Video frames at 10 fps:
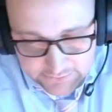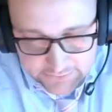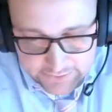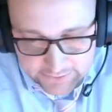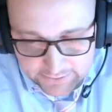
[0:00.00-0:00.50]

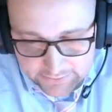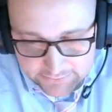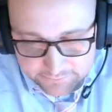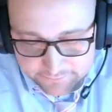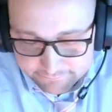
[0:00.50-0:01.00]

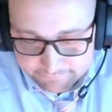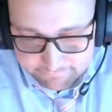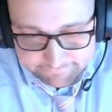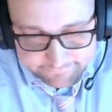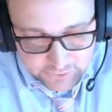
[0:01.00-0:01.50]

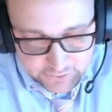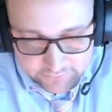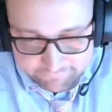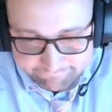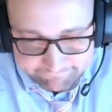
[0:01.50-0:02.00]

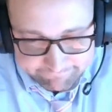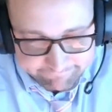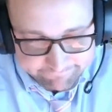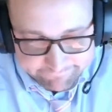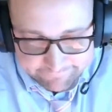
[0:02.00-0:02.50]
from
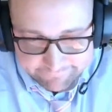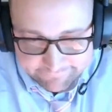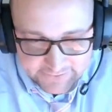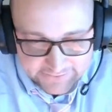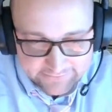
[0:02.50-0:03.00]

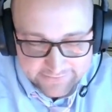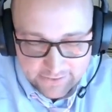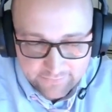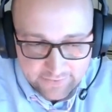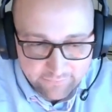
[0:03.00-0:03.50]
like
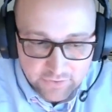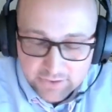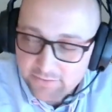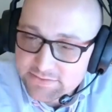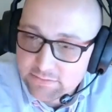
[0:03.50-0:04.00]
South
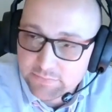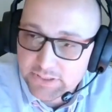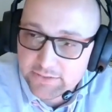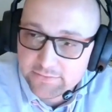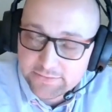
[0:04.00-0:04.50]
Africa or
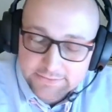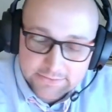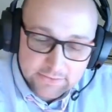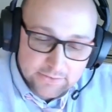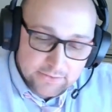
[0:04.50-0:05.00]
something.
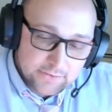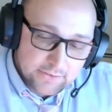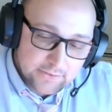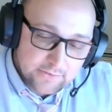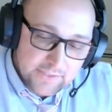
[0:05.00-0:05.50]

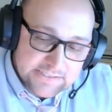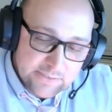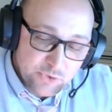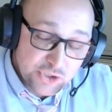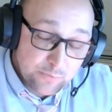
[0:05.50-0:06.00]
Her last name
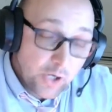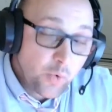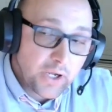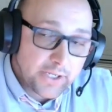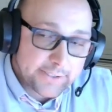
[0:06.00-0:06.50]
was
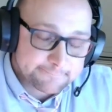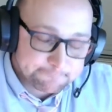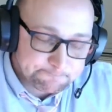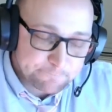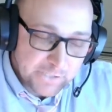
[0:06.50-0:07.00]
Chimungwa,
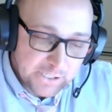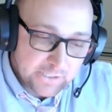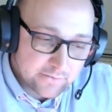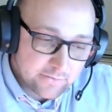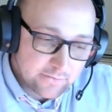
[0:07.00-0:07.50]

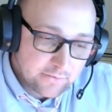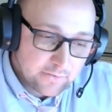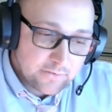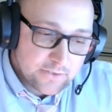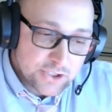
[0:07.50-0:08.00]
and
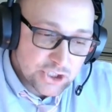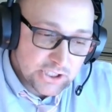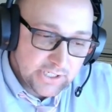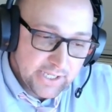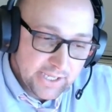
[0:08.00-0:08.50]

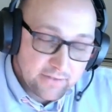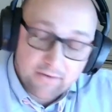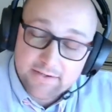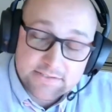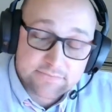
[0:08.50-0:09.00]
she had
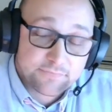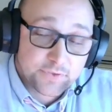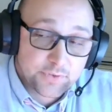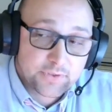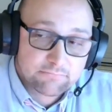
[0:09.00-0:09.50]
awesome food.